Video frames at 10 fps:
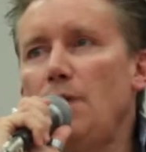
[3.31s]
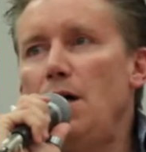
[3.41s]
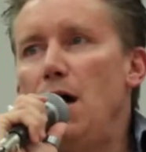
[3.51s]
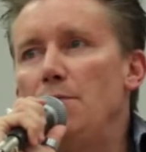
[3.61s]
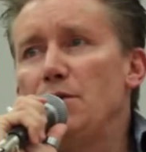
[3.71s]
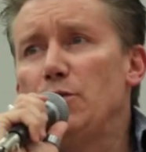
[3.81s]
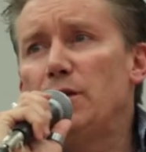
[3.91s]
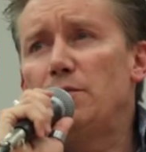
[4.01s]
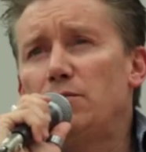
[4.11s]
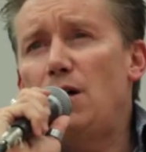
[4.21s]
I've been
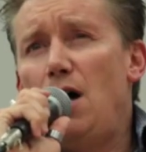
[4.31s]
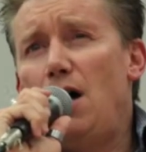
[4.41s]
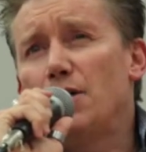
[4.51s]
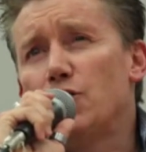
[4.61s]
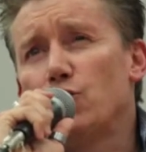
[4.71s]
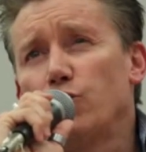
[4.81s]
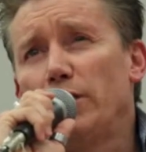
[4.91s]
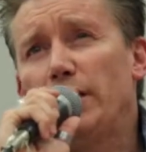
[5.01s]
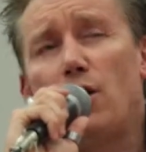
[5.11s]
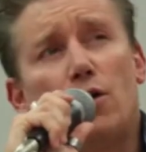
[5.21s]
doing cons
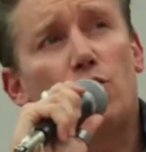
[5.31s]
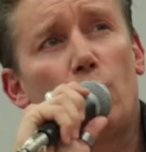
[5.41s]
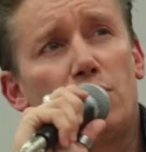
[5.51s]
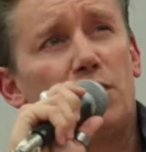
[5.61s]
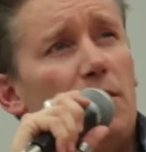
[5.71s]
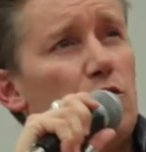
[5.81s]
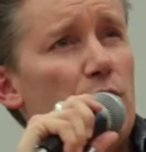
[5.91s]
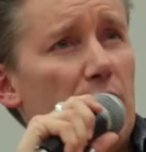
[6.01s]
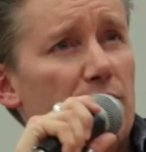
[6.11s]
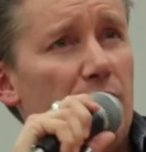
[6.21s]
really hardcore since about
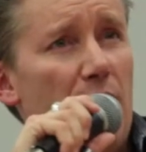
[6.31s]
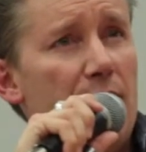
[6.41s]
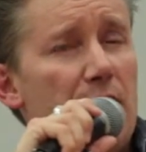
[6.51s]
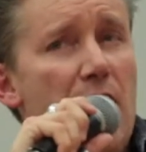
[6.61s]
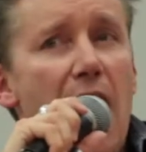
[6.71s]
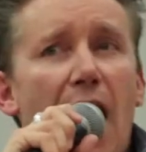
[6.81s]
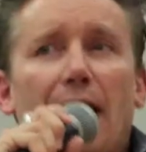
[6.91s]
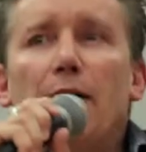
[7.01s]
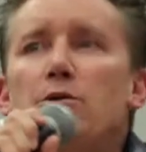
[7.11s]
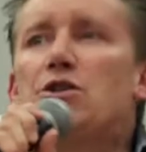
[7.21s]
2005. And
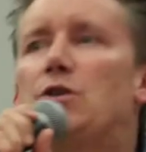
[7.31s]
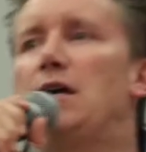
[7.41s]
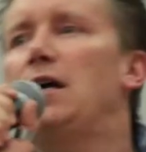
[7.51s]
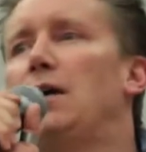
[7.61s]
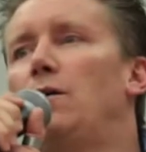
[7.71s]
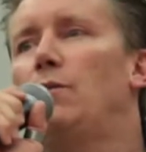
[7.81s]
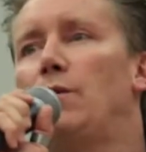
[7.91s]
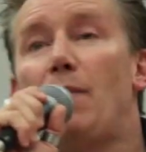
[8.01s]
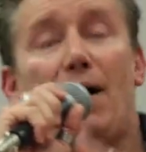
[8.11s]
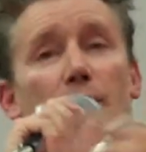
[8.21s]
I was seeing,
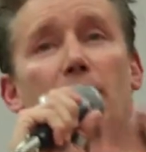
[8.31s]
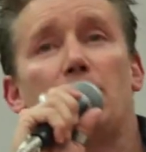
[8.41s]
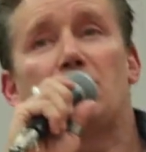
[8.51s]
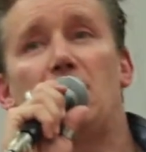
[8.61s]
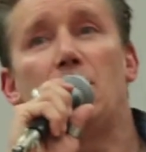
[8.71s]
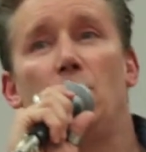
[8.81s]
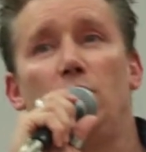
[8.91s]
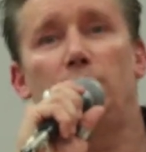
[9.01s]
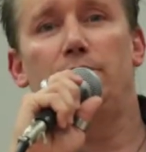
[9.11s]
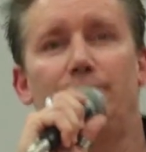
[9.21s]
back when I was
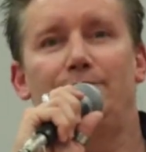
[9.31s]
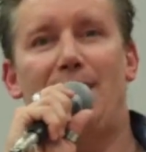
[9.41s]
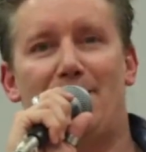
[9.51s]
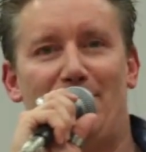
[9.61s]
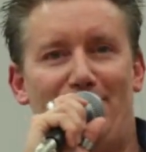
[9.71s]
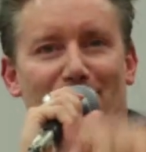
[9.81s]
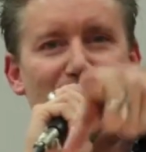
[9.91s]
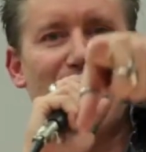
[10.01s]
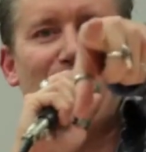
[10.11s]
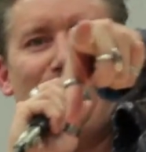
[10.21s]
single, back before
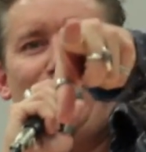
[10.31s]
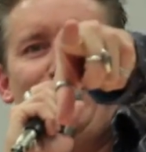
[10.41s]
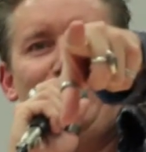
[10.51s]
you.